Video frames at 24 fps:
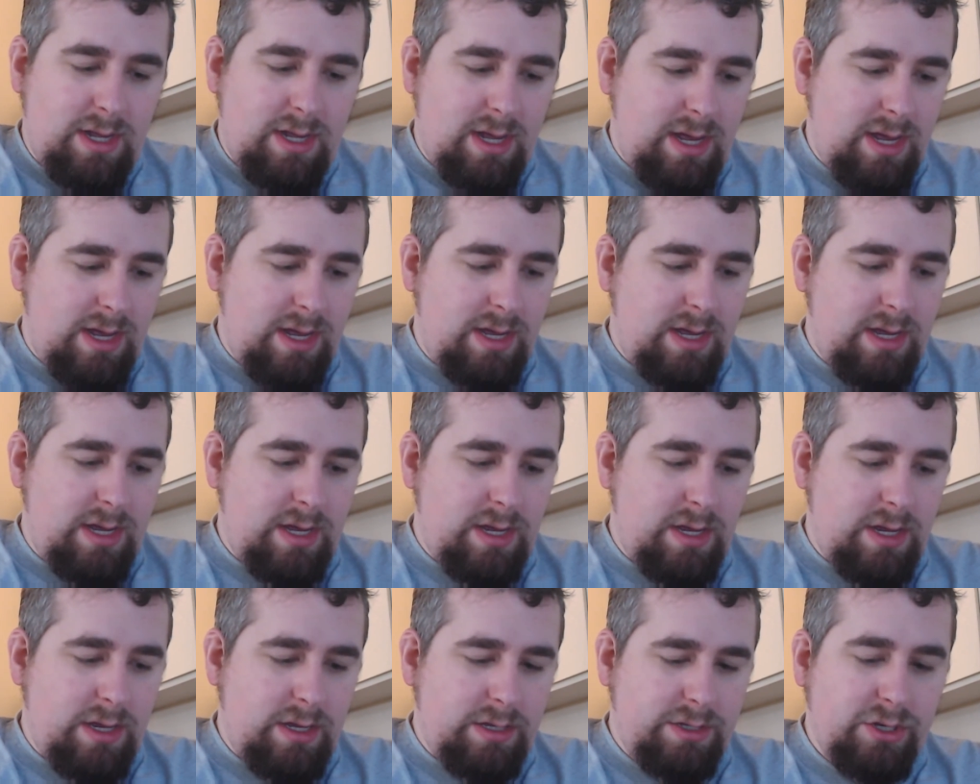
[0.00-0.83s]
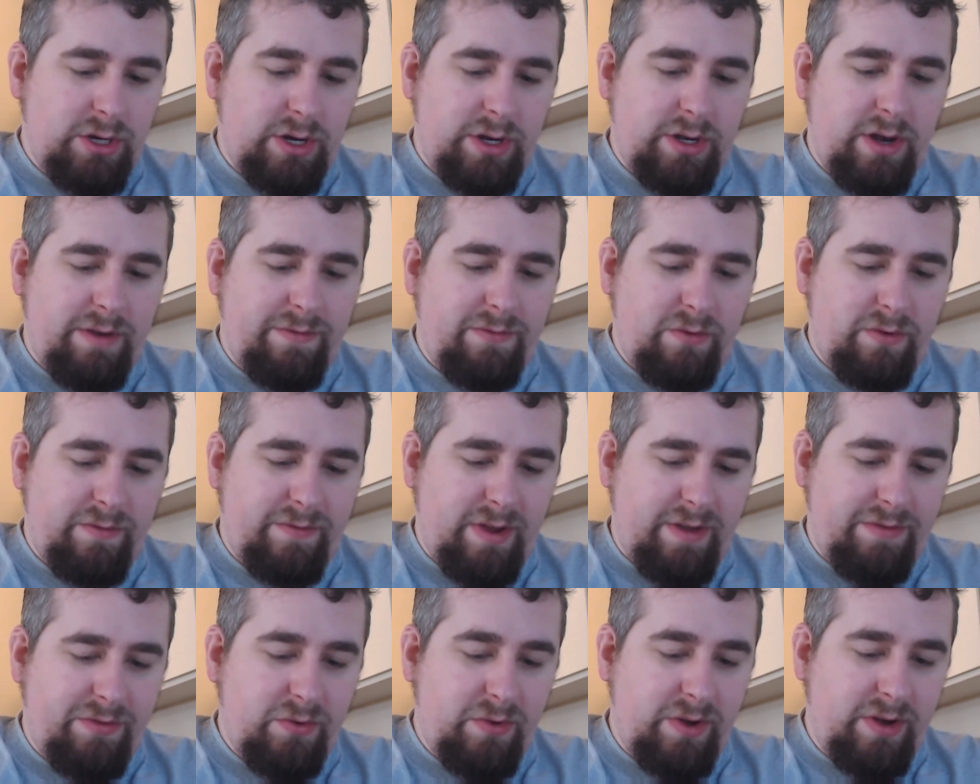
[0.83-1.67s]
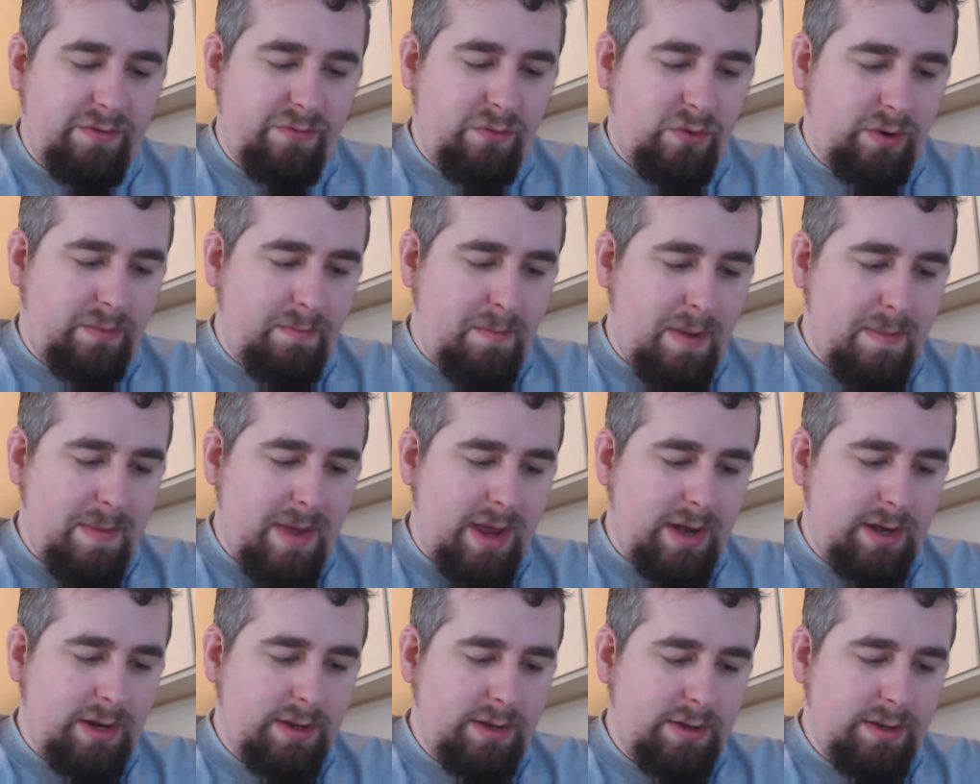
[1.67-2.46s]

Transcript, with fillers: Uh, sorry, not four and five, three and four. My bad.